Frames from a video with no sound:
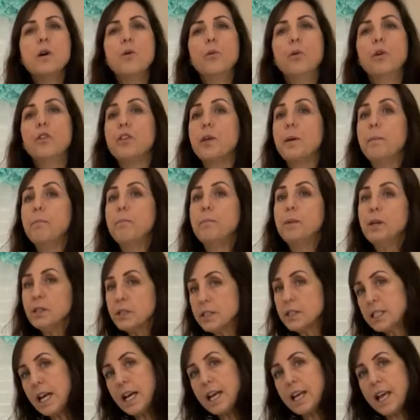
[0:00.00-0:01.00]
With a
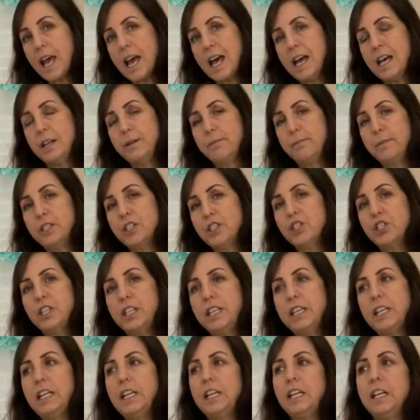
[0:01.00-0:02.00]
multi-head
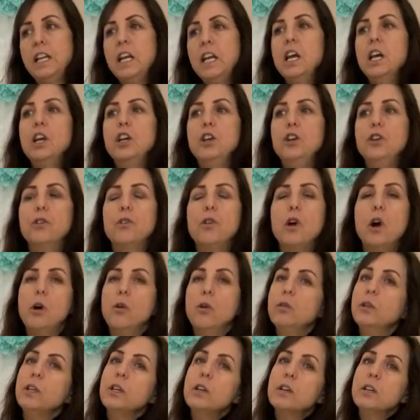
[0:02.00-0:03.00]
machine, you're
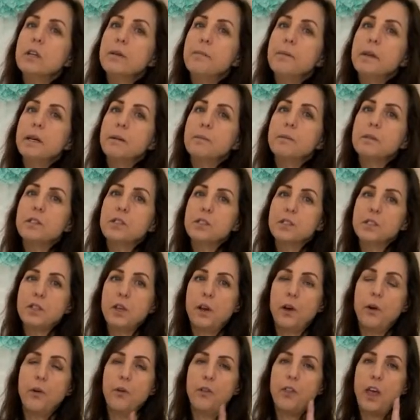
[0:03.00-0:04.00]
only going to be able to
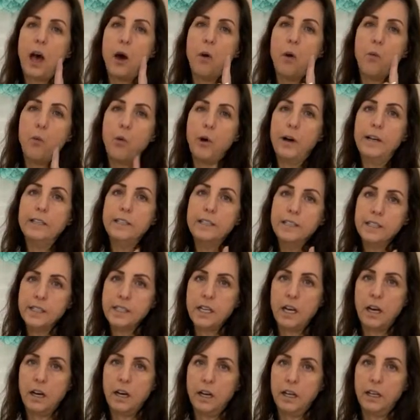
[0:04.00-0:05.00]
sew that one
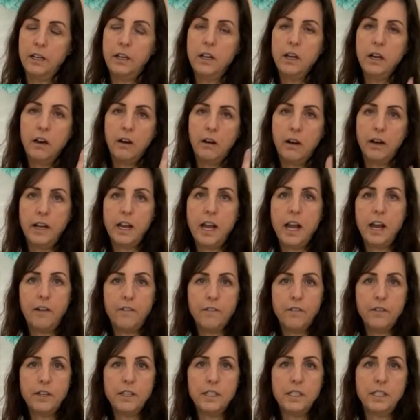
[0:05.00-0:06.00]
design
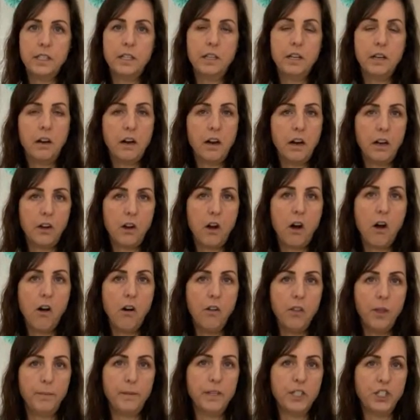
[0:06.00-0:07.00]
on
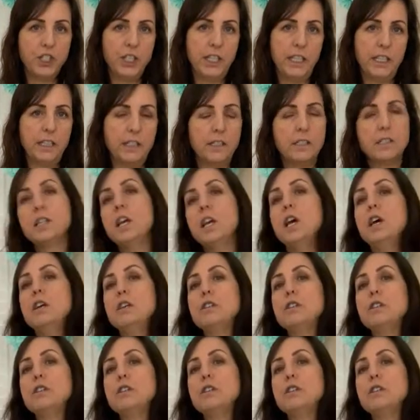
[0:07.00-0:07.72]
all the machines.